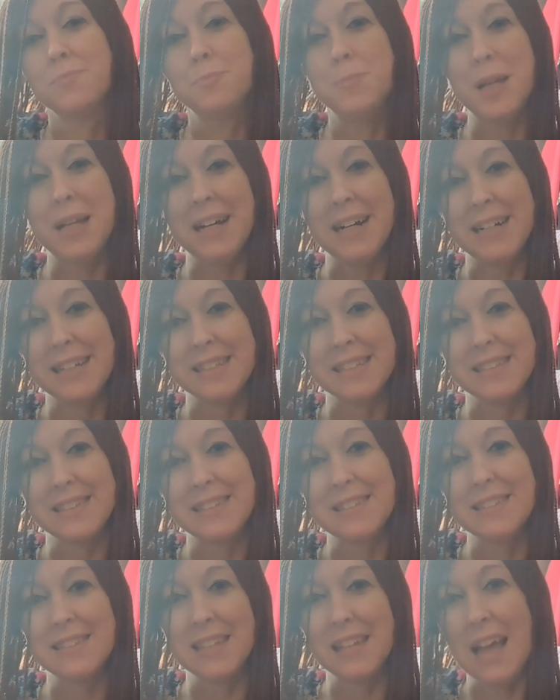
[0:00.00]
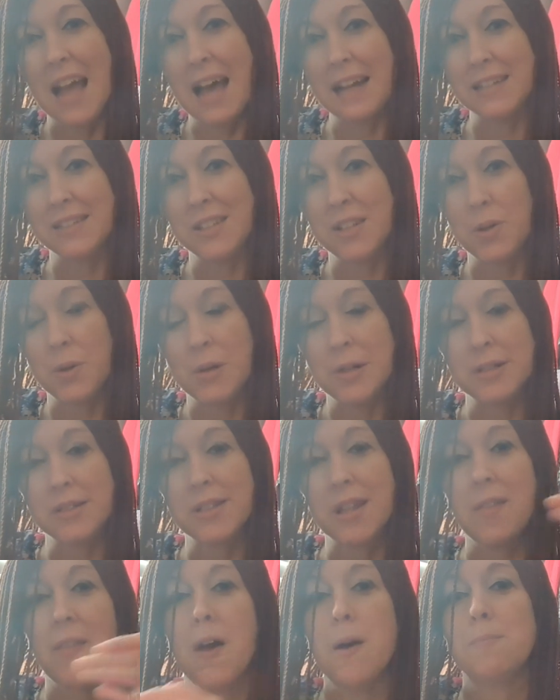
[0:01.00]
because they had seed oils
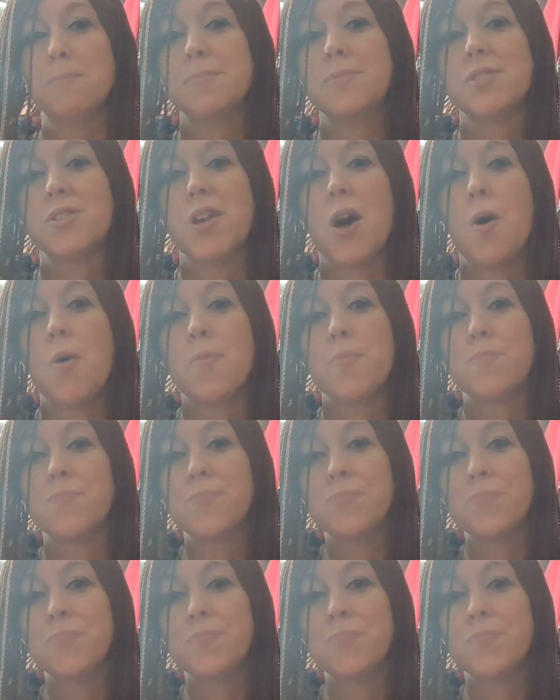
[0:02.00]
in them. So